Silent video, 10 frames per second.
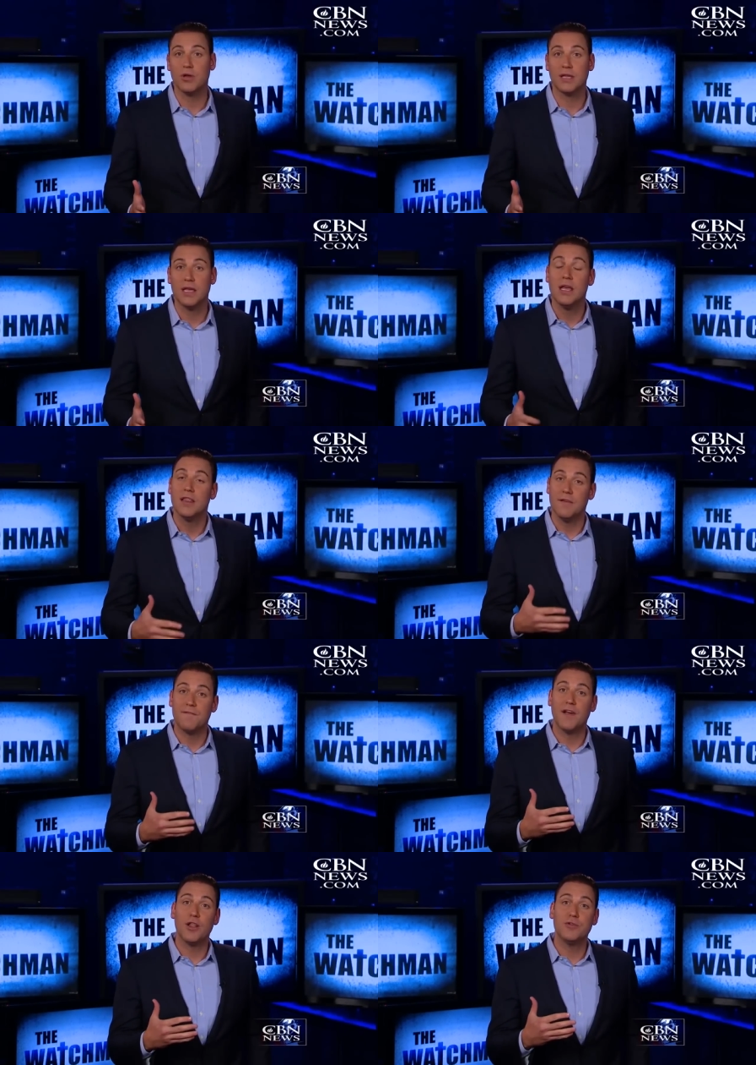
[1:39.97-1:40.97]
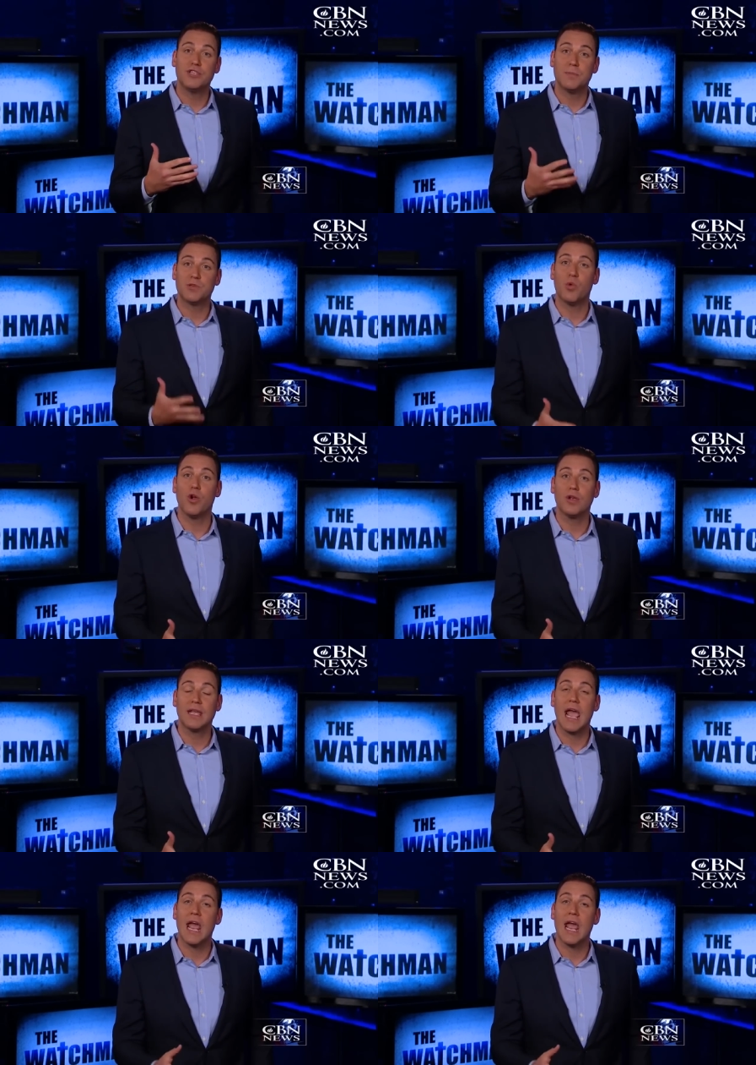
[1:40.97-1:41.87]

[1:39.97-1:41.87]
book, the fellowship's work,